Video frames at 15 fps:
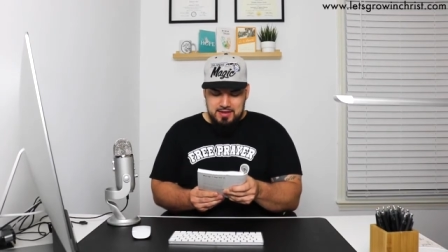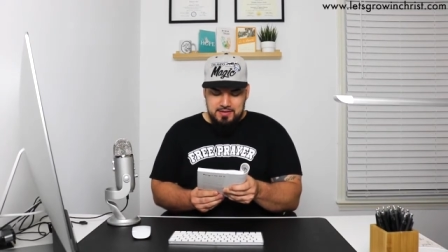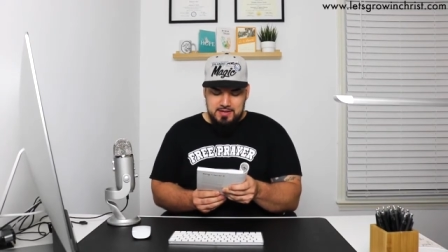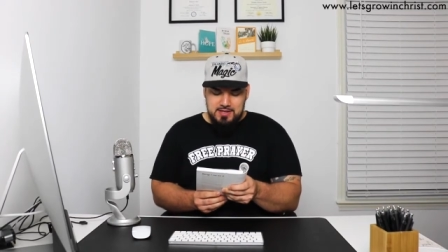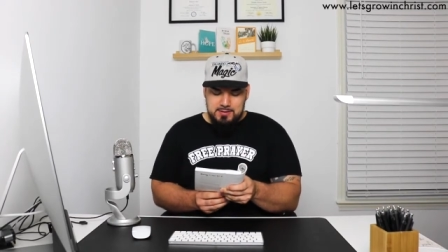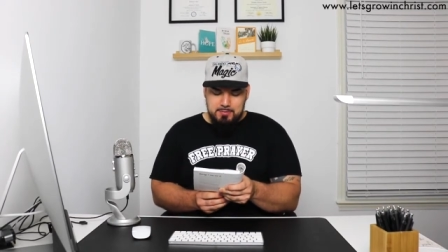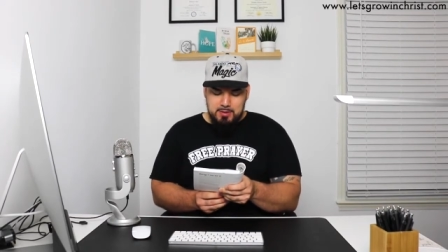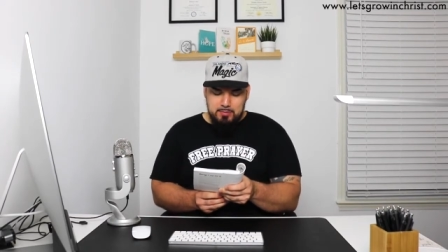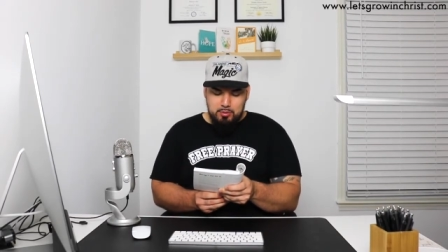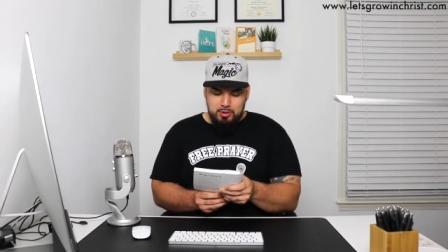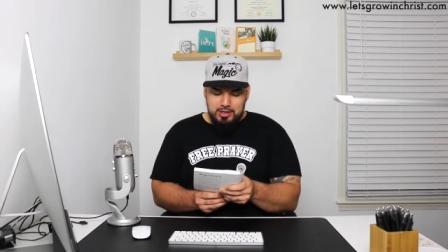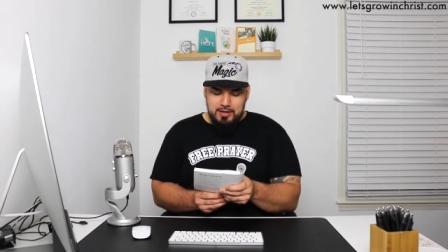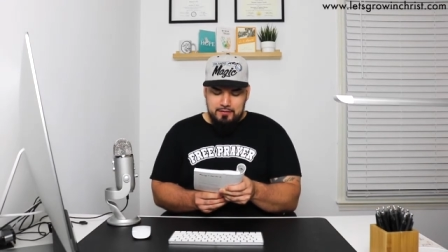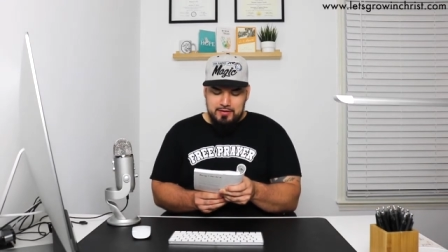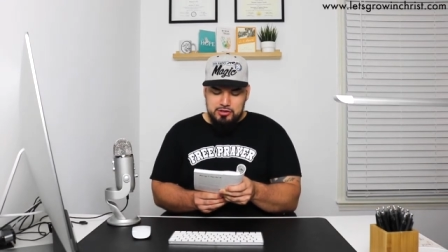These people
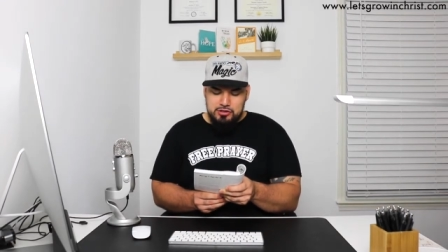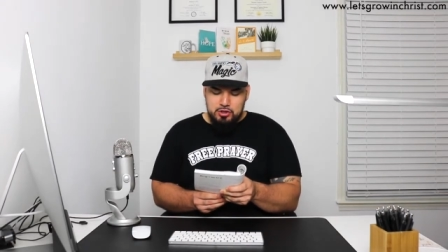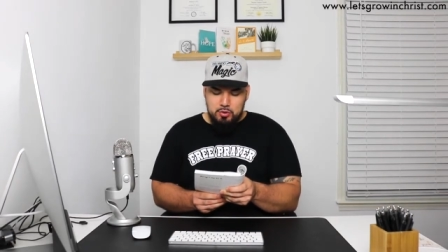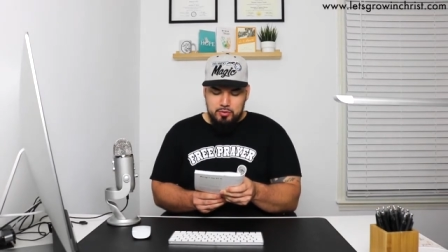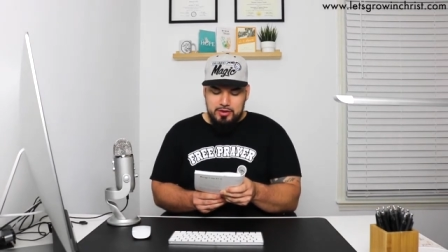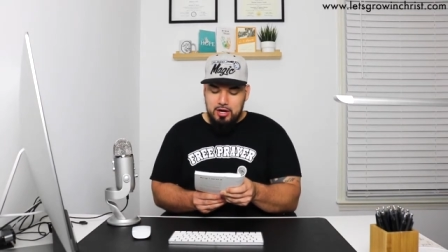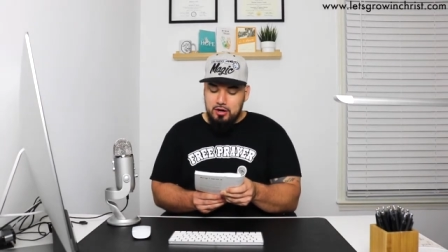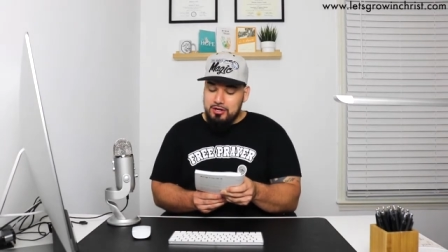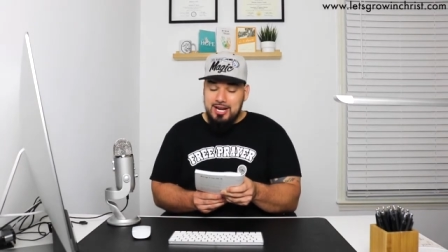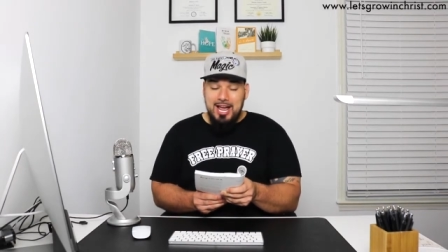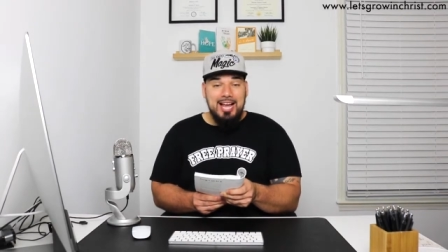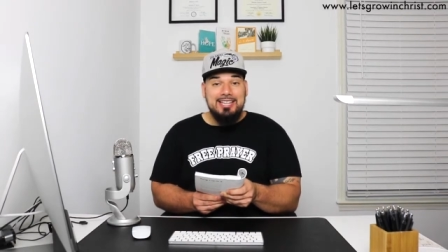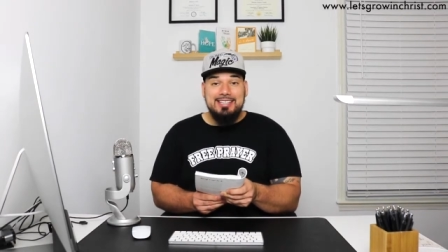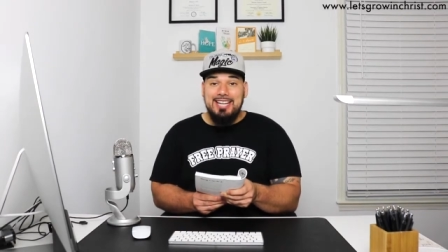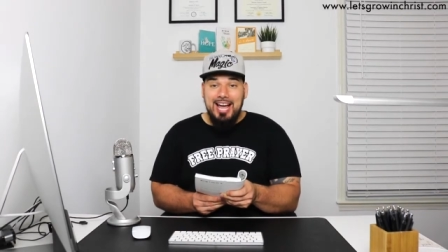live as though they are
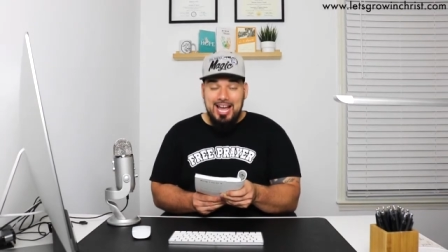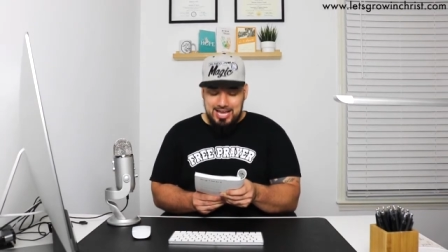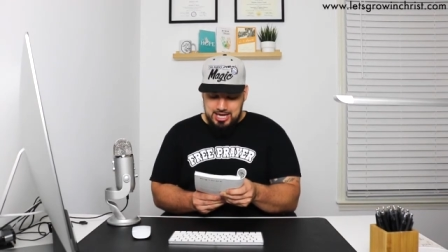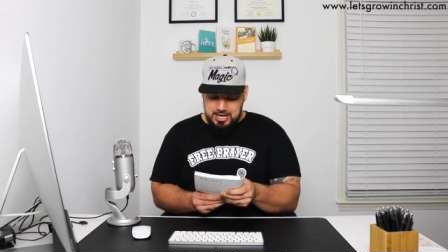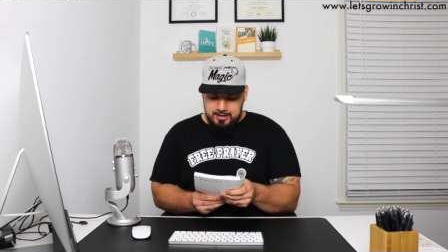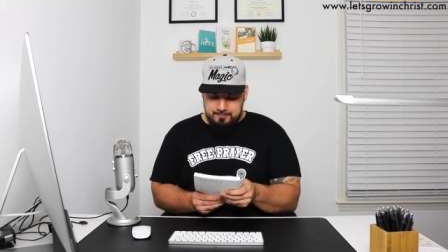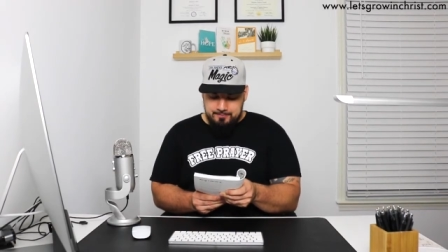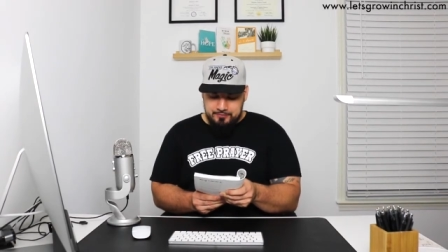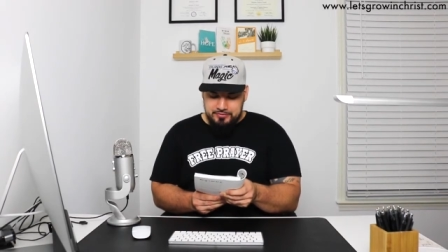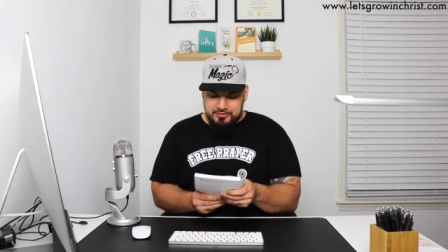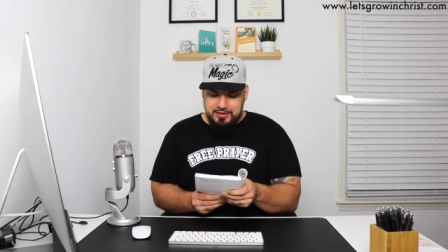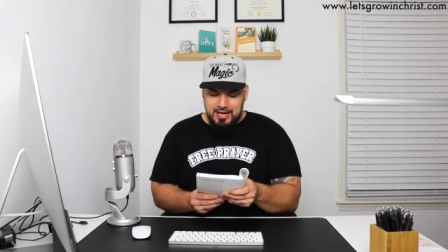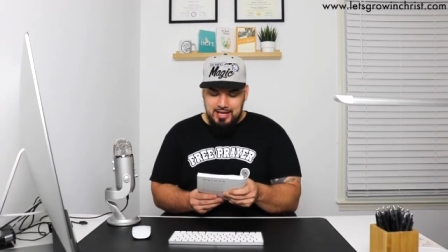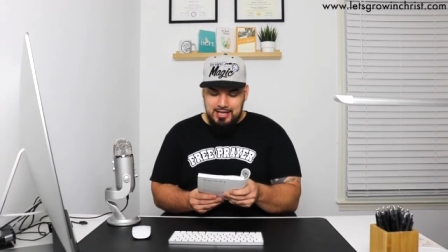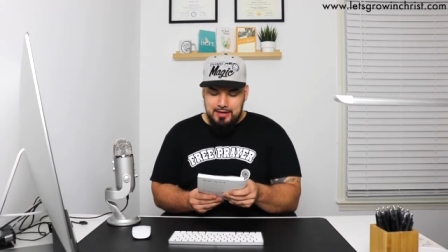not dying.
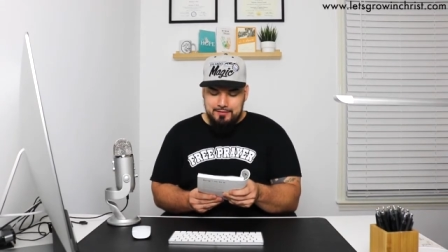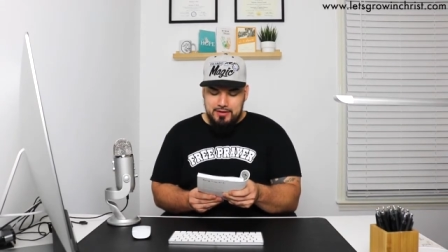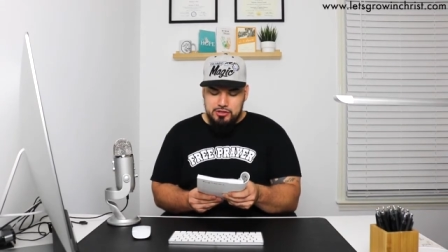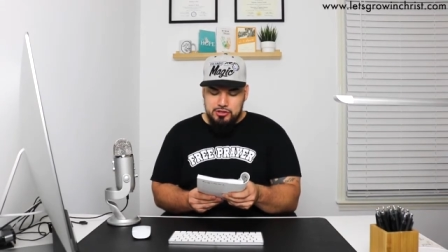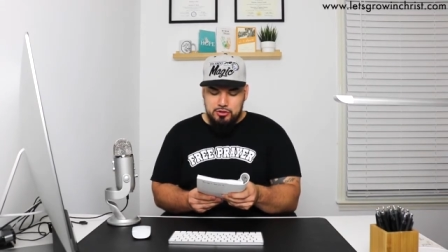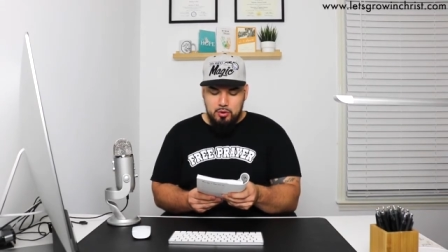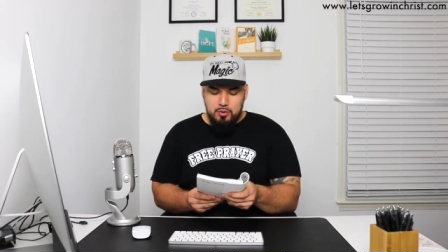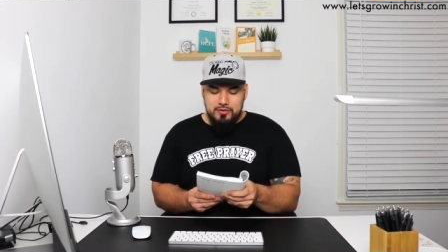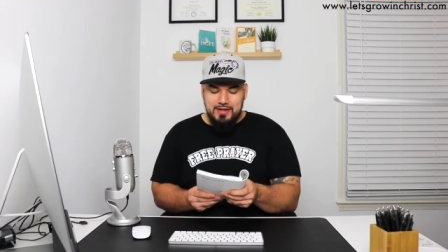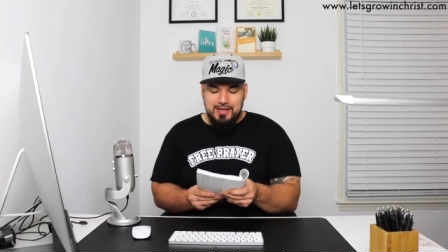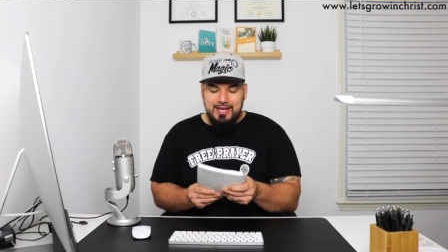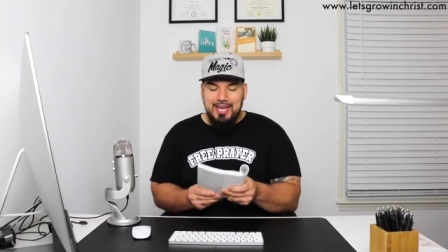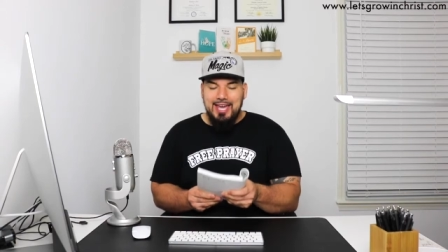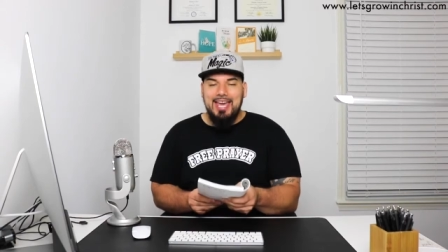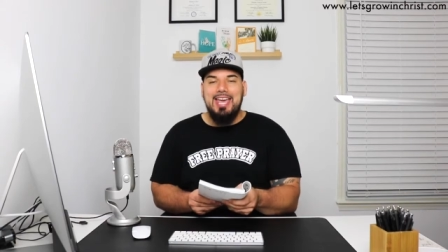They live as though the
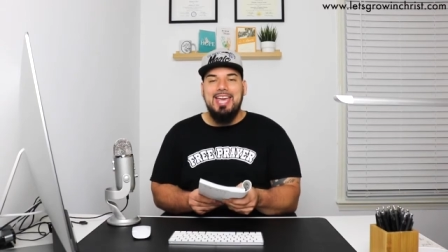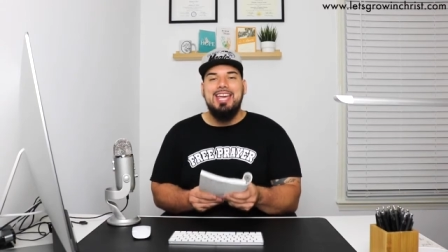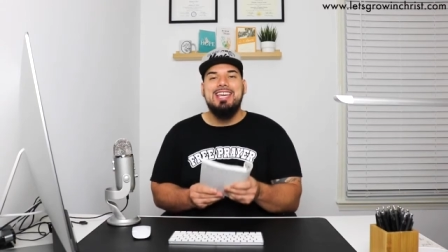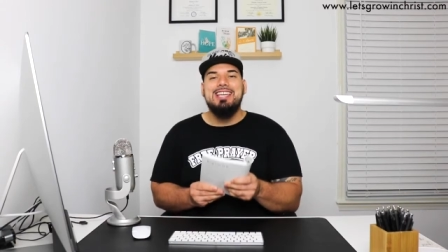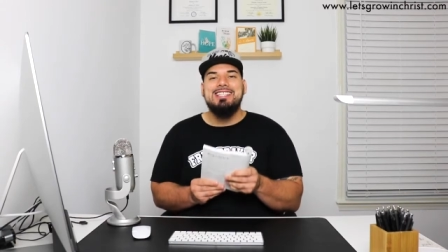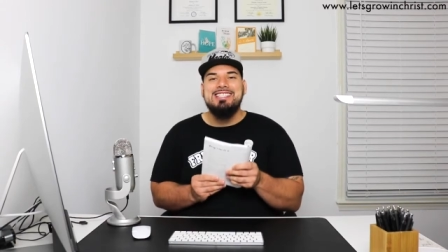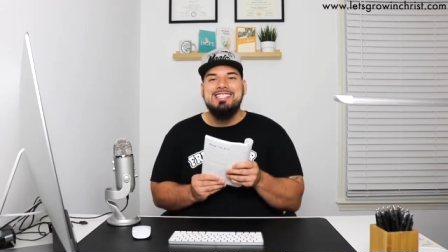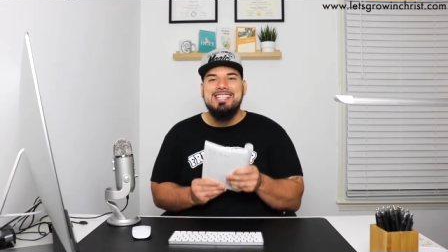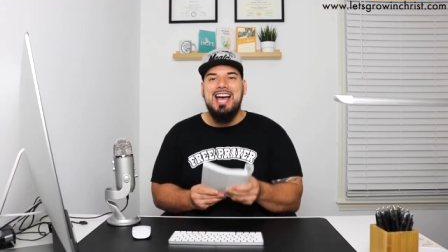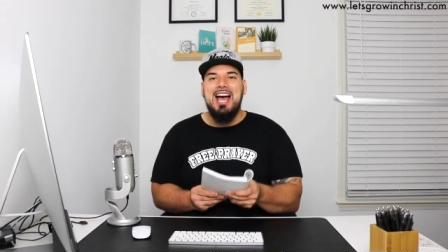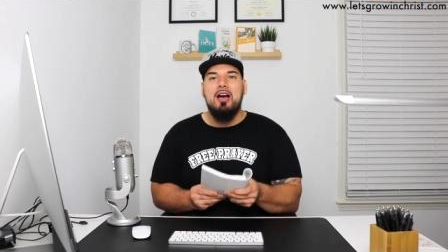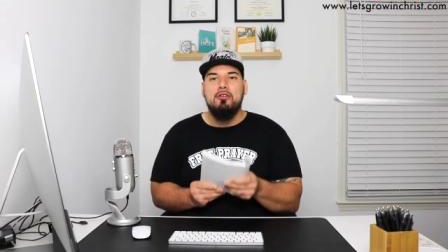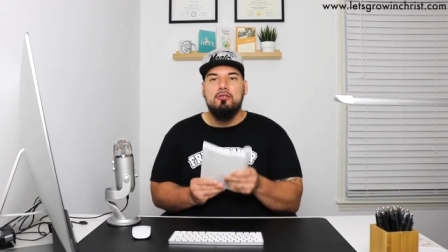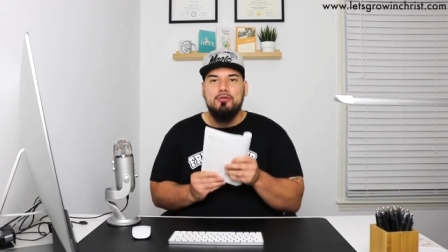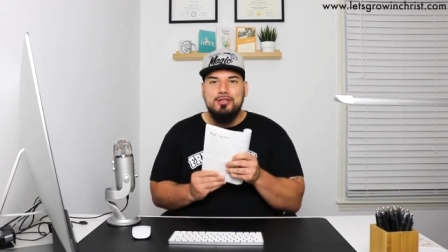king is
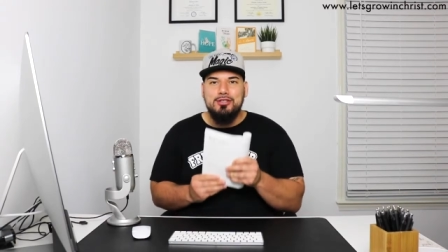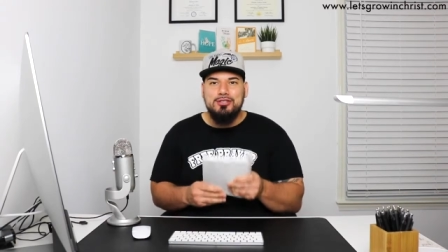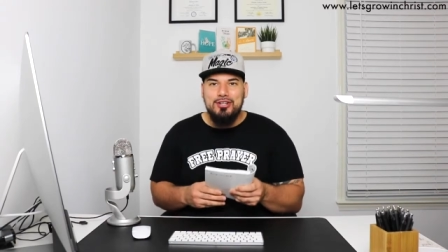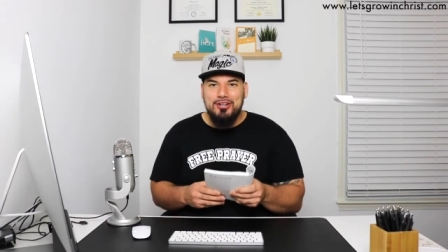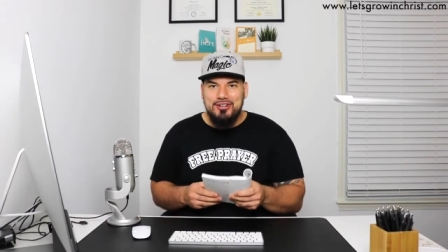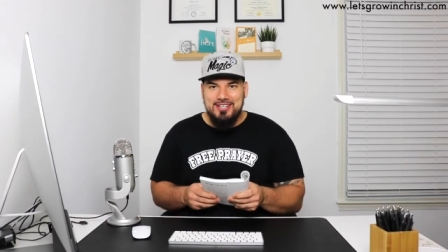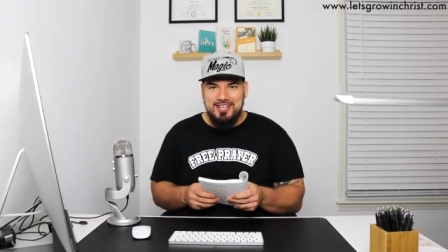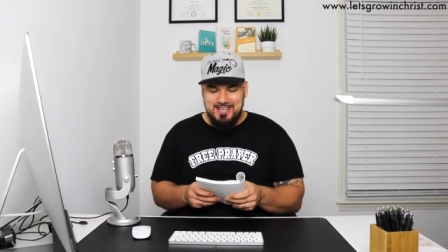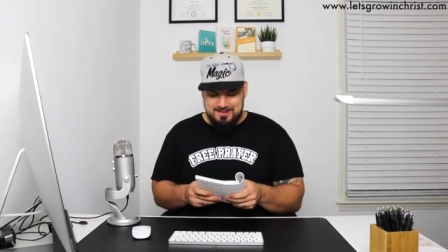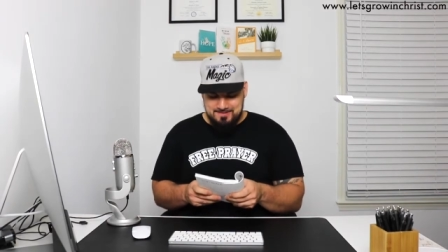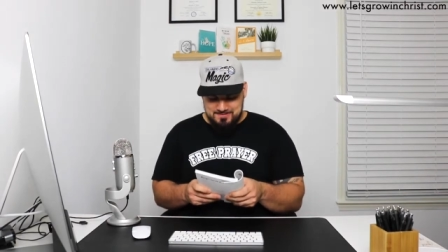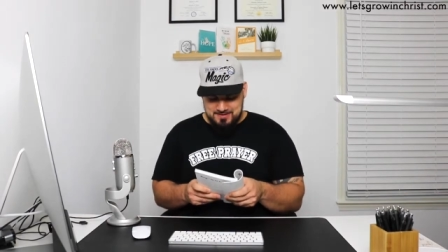not returning.